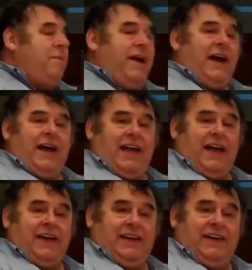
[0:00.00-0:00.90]
yamei
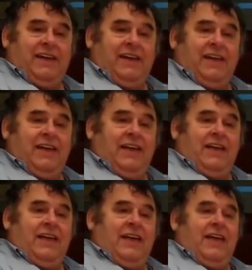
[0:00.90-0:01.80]
chayai.
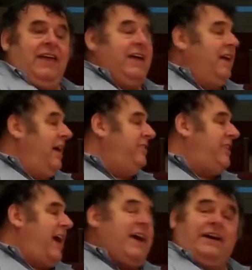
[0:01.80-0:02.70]
In
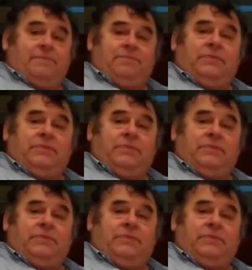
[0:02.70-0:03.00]
Isaiah,